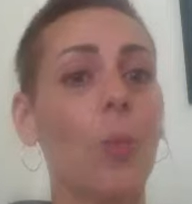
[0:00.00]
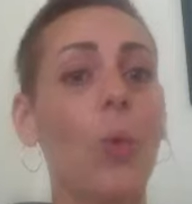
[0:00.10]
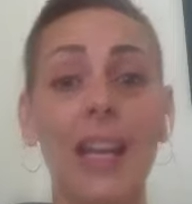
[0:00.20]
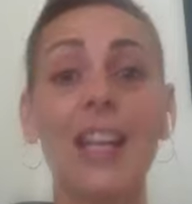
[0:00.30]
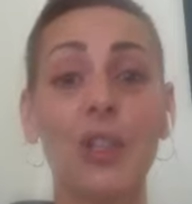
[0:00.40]

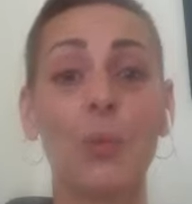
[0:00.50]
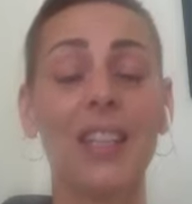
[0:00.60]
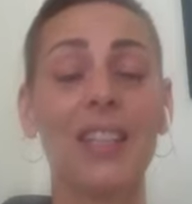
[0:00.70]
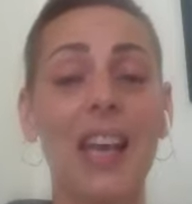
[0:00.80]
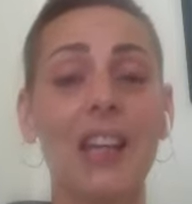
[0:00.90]
What can I do
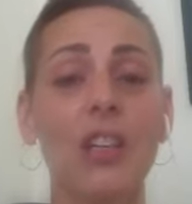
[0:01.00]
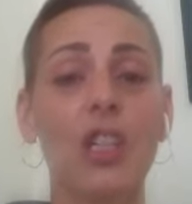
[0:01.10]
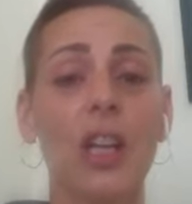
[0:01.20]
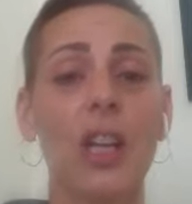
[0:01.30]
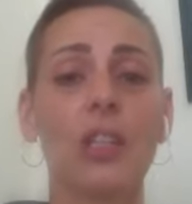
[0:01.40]
with this
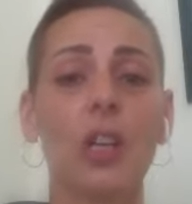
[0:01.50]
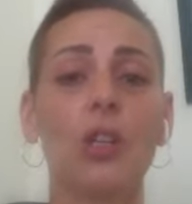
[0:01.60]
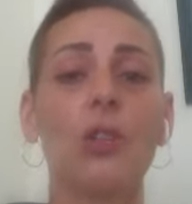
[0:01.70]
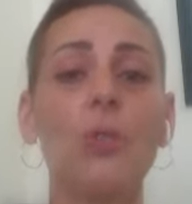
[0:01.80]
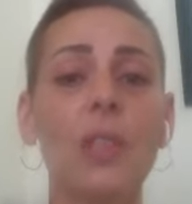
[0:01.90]
energy? And I
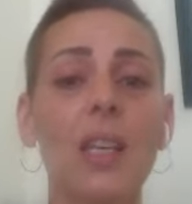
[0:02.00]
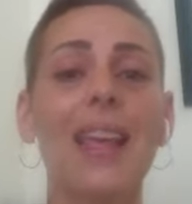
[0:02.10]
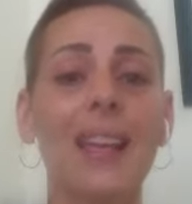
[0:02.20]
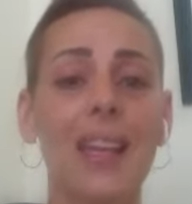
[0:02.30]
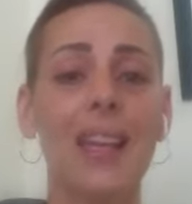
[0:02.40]
started using
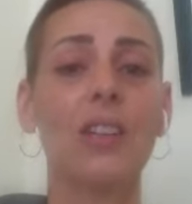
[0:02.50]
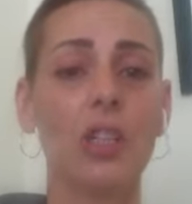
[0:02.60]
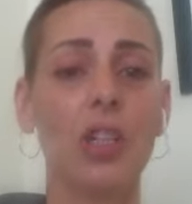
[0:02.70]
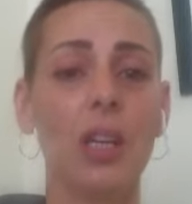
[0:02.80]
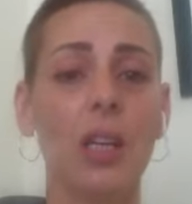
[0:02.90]
that
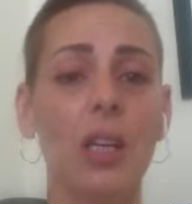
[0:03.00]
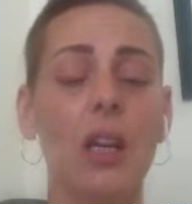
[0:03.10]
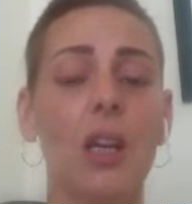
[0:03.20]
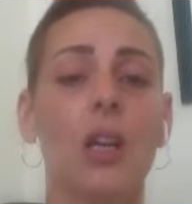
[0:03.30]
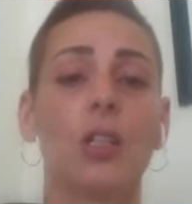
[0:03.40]
energy
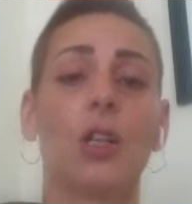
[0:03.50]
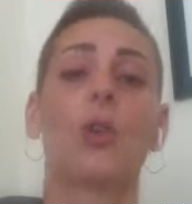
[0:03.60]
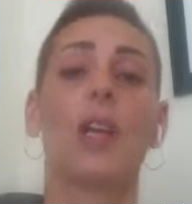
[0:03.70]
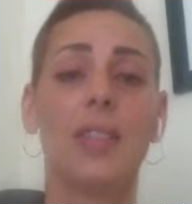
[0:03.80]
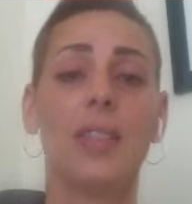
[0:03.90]
to
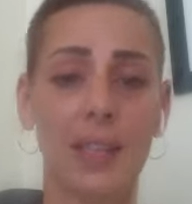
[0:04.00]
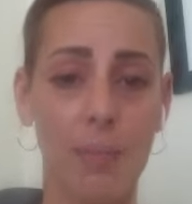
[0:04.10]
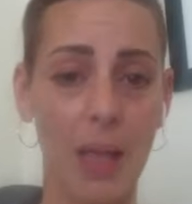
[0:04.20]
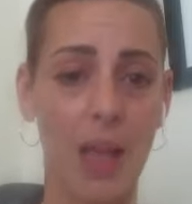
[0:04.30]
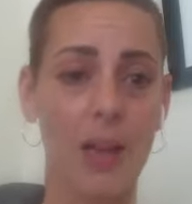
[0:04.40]
create things
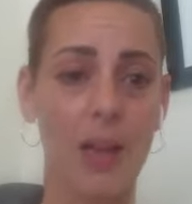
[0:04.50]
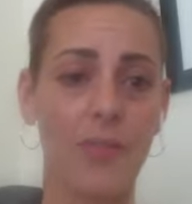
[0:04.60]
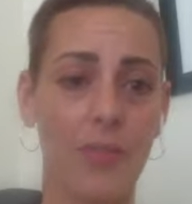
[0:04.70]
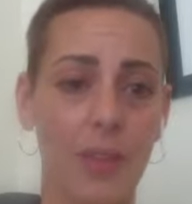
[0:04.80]
in my life.